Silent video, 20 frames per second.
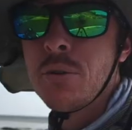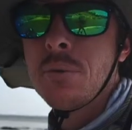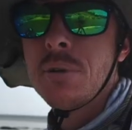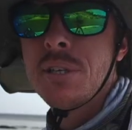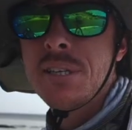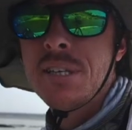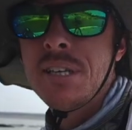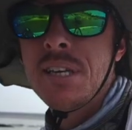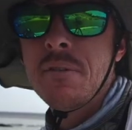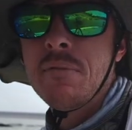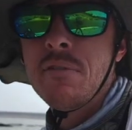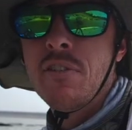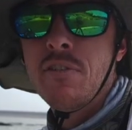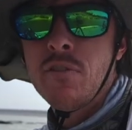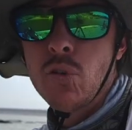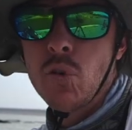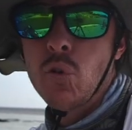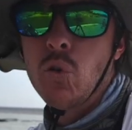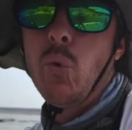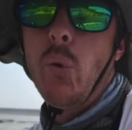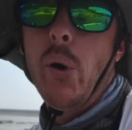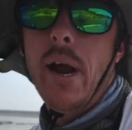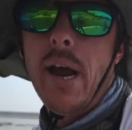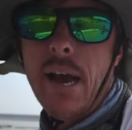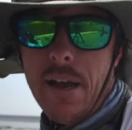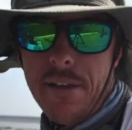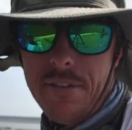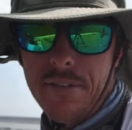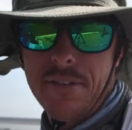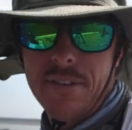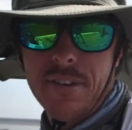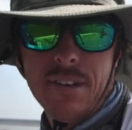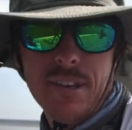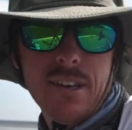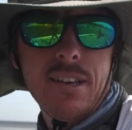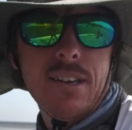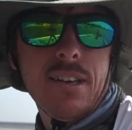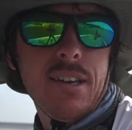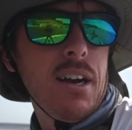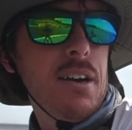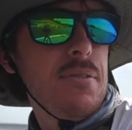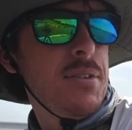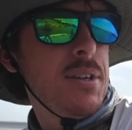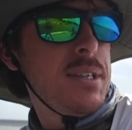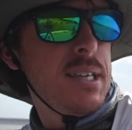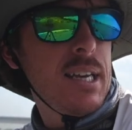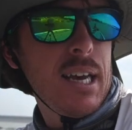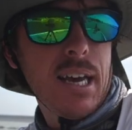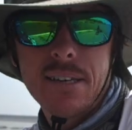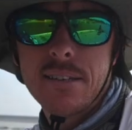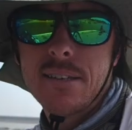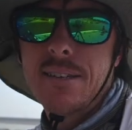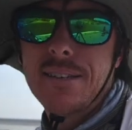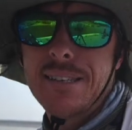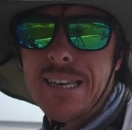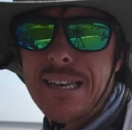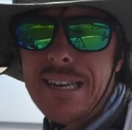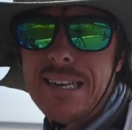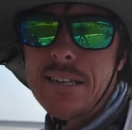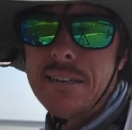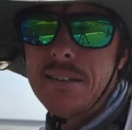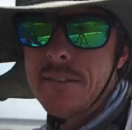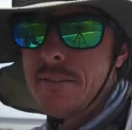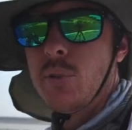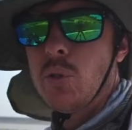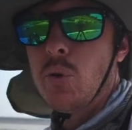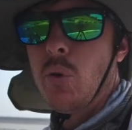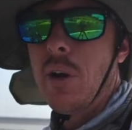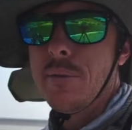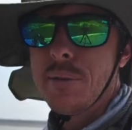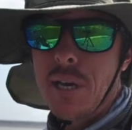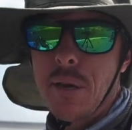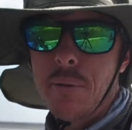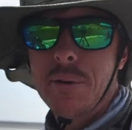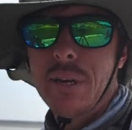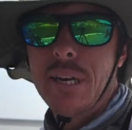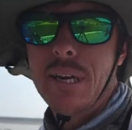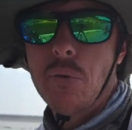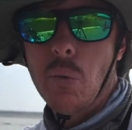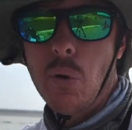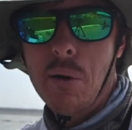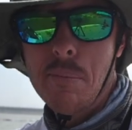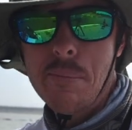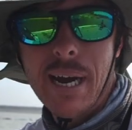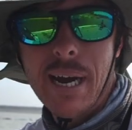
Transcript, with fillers: to receive the full wrath of the Texas heat. So I was able to get one